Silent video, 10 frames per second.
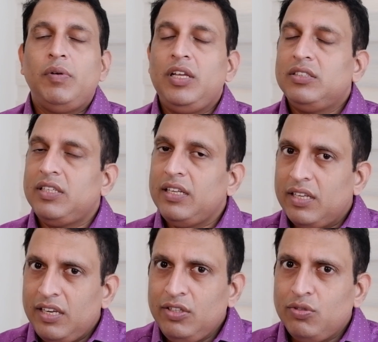Please
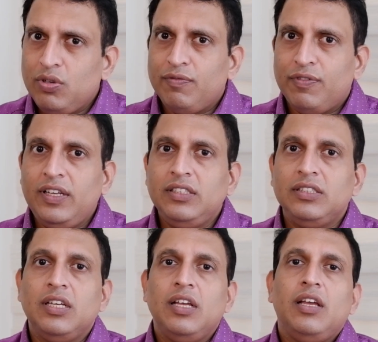send the link to your
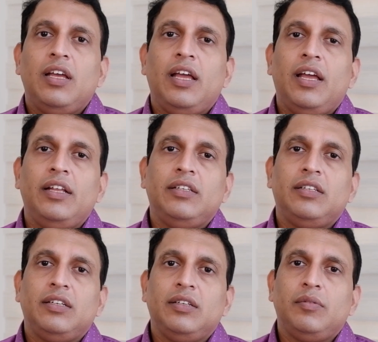friends,
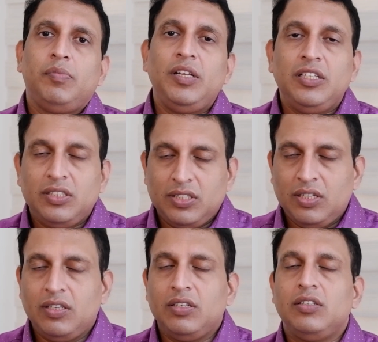and please
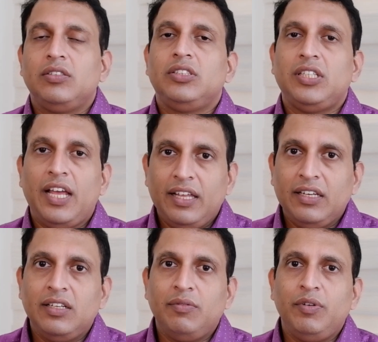
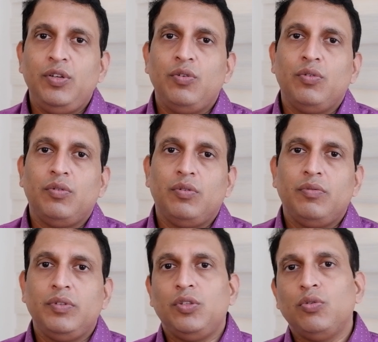share the video
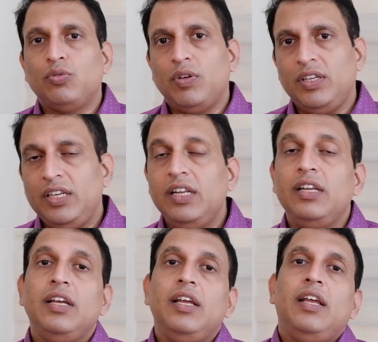with those who are
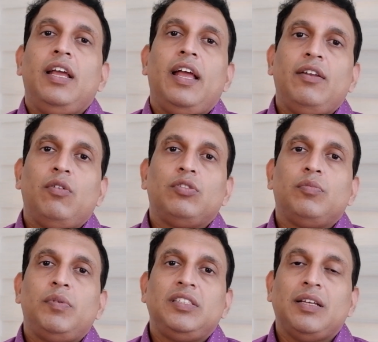needed. And
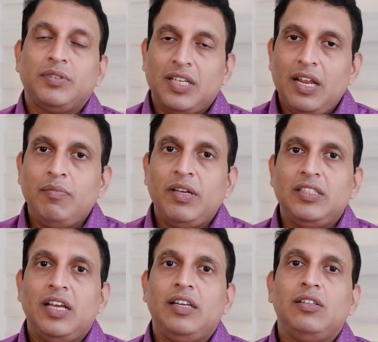also please subscribe my
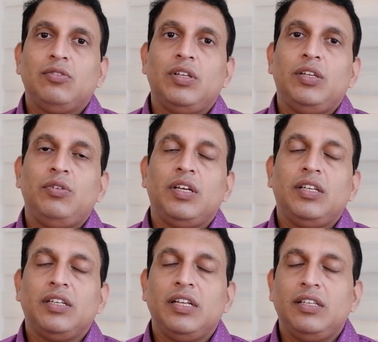channel so that you
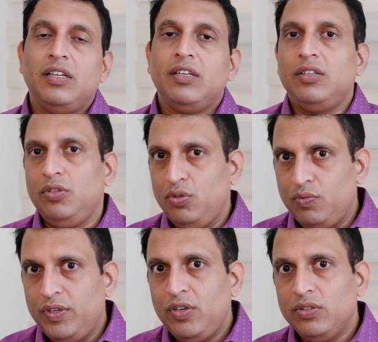can get the
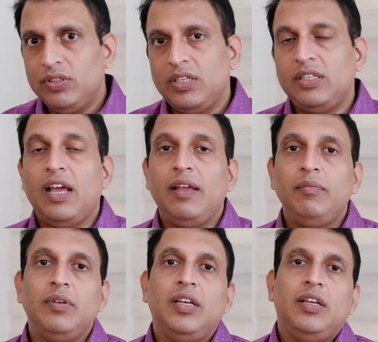new videos at
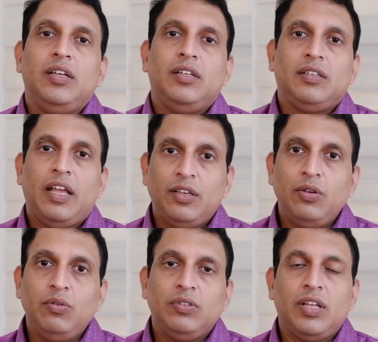time.
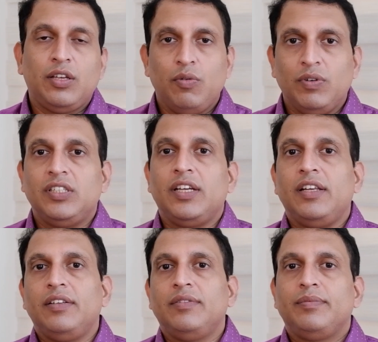Thank you. Thank you once
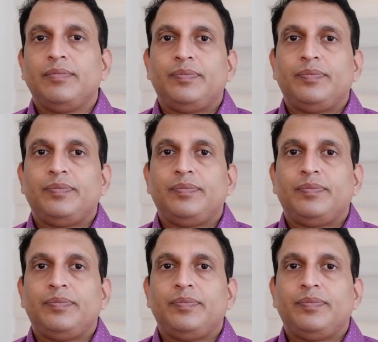again.